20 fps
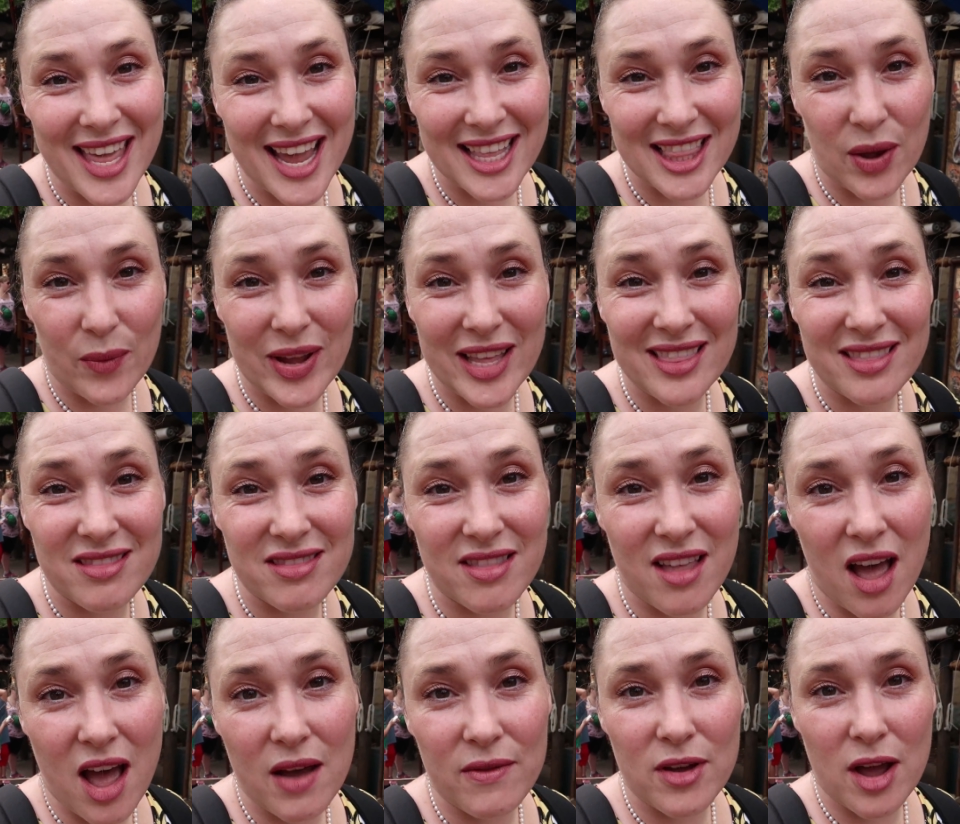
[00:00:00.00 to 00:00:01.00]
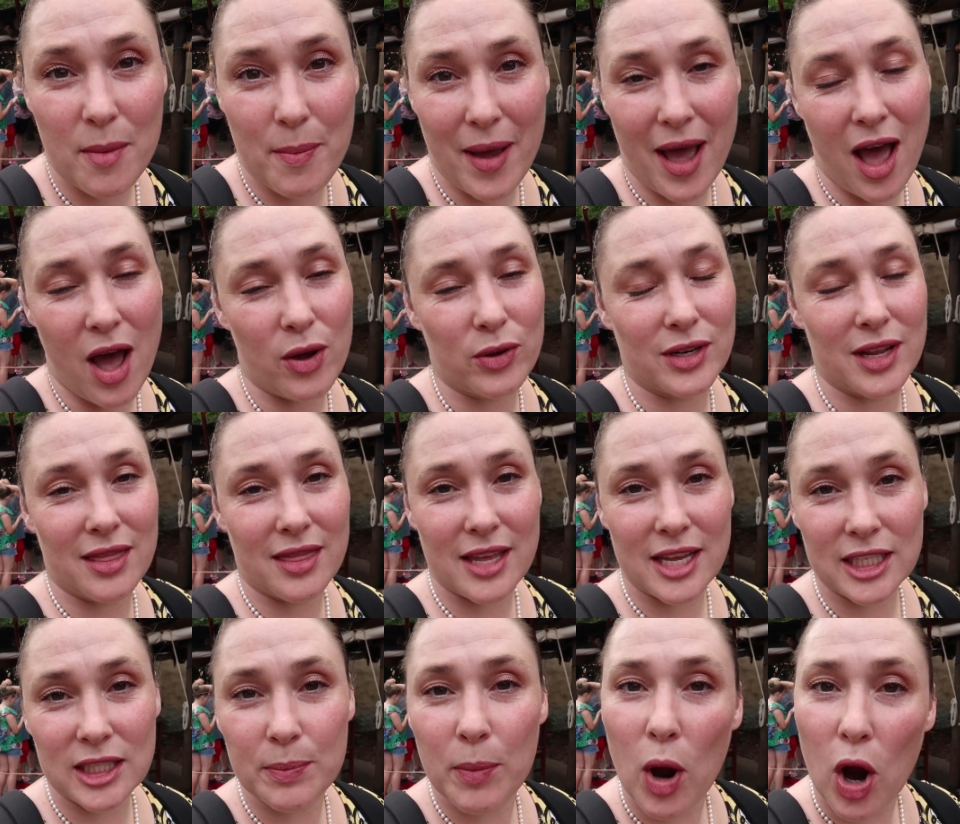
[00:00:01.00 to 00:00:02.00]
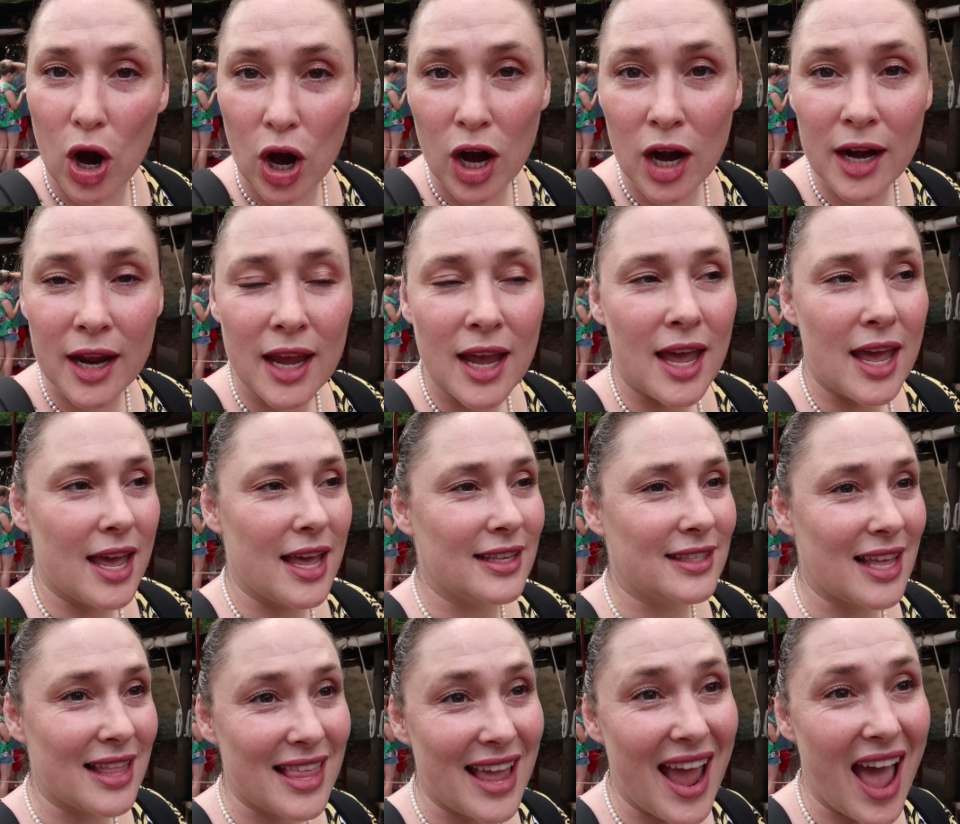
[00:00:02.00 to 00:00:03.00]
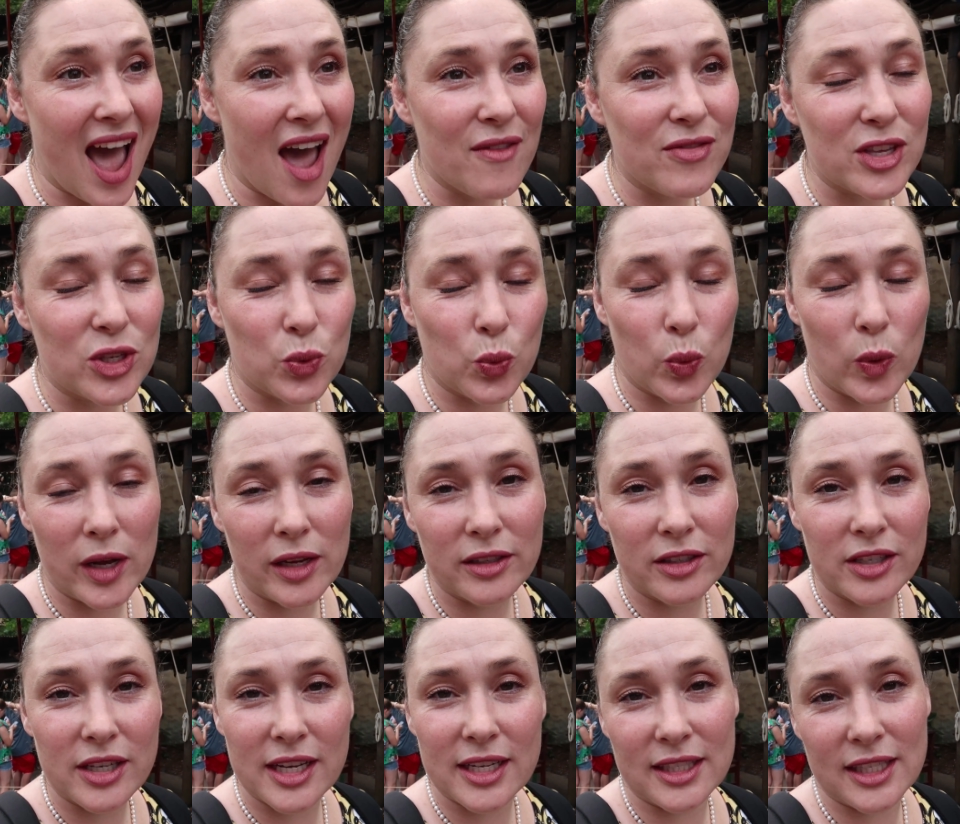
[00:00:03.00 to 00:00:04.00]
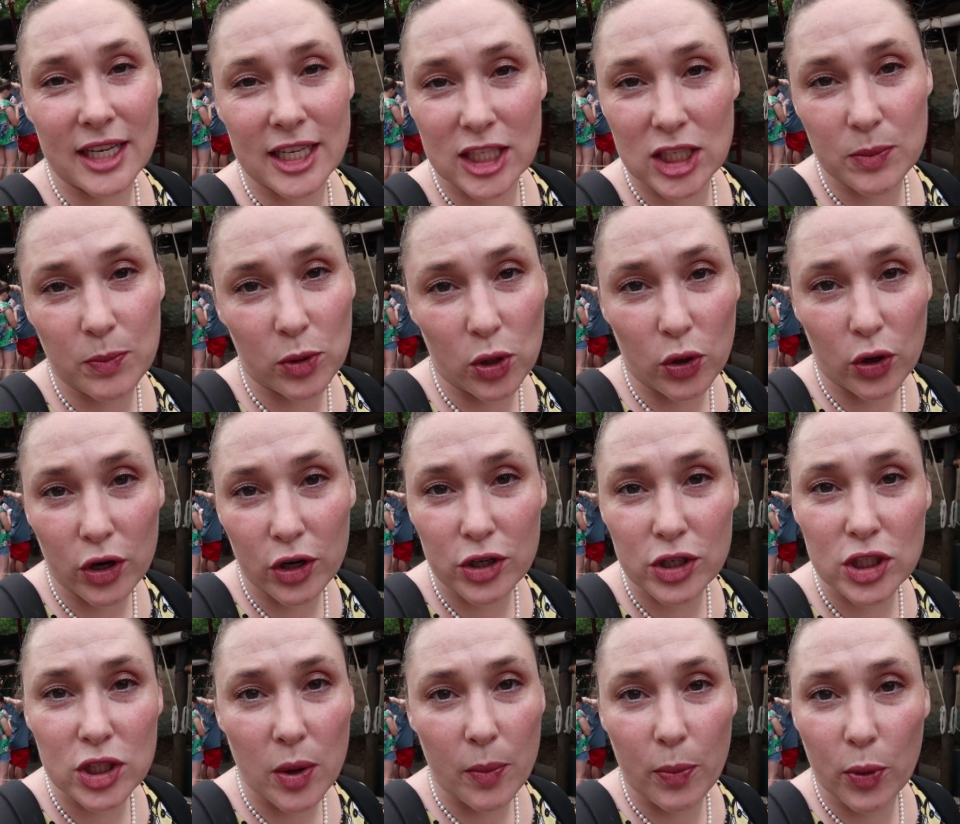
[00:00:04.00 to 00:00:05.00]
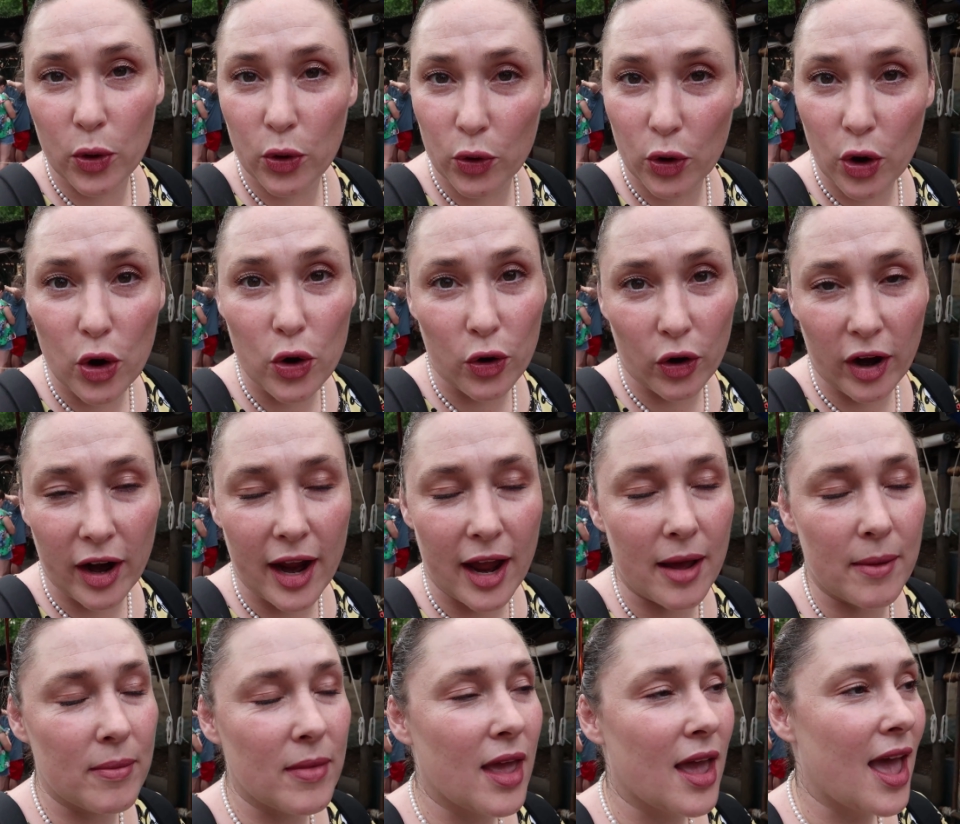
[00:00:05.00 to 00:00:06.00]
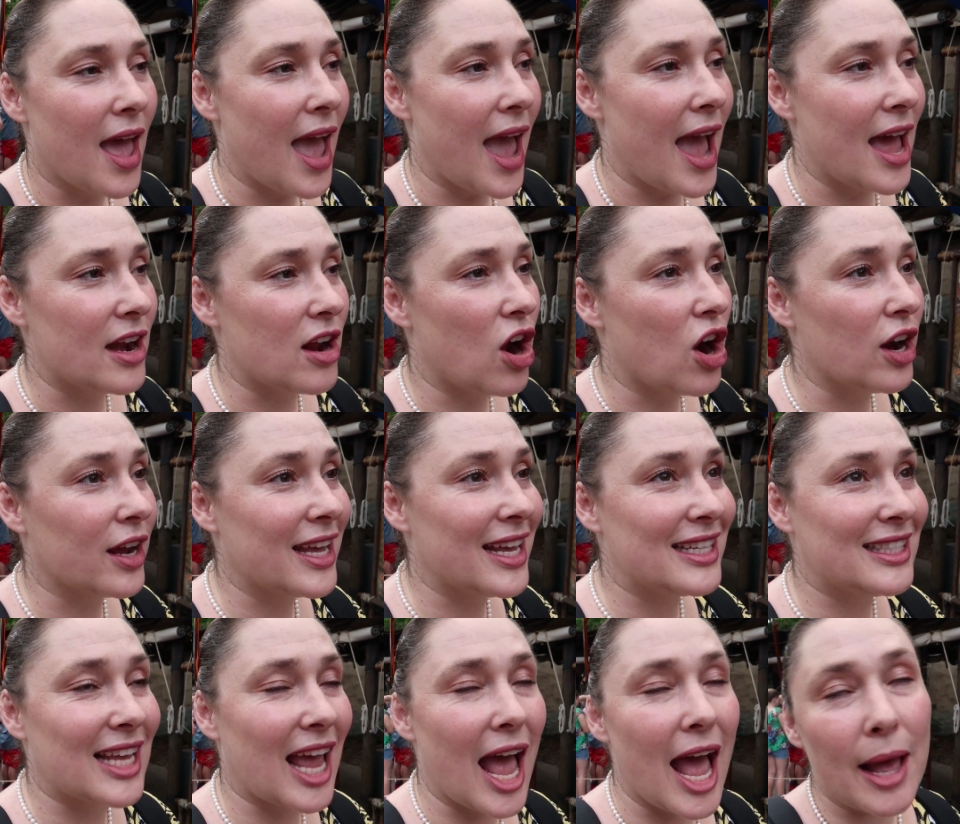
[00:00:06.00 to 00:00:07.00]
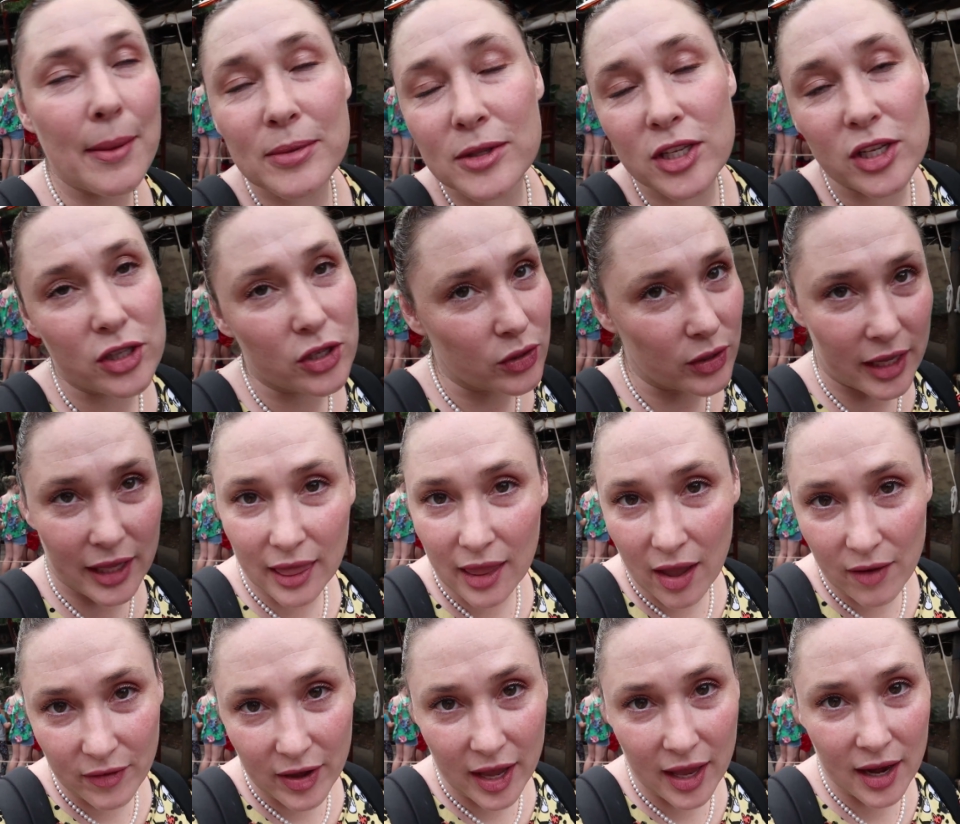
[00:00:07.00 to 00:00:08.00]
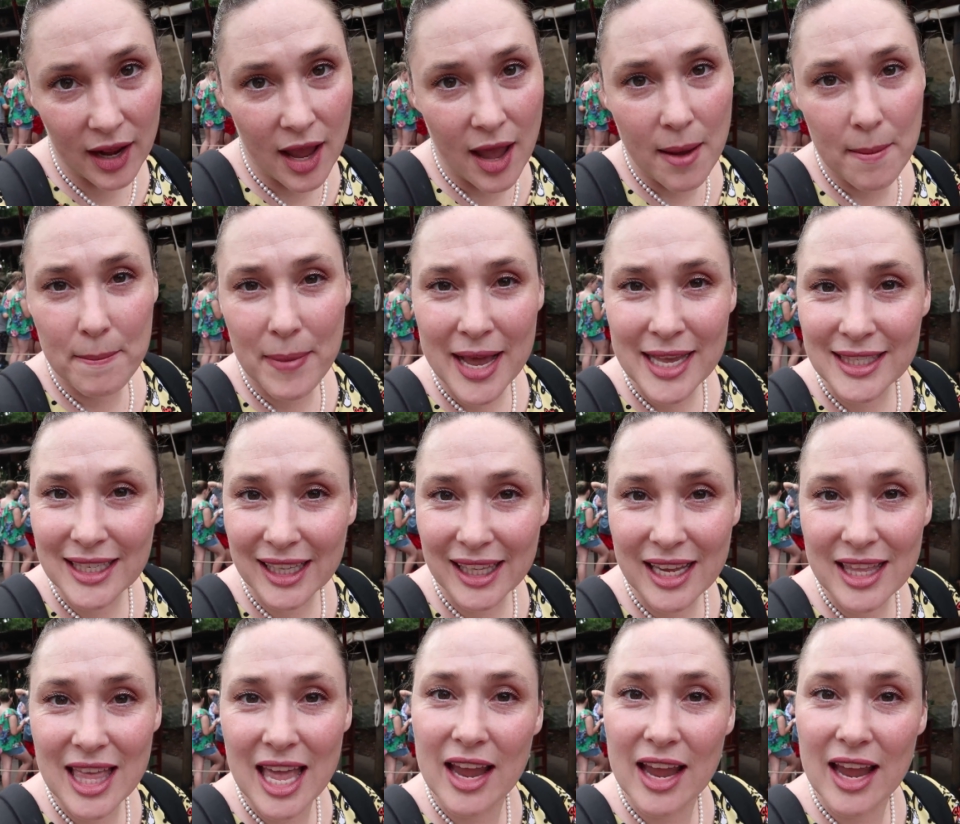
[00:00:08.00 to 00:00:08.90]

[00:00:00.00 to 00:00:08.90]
thing that we love about this park is that they have this Wilderness Explorers program and our kids absolutely love it. Basically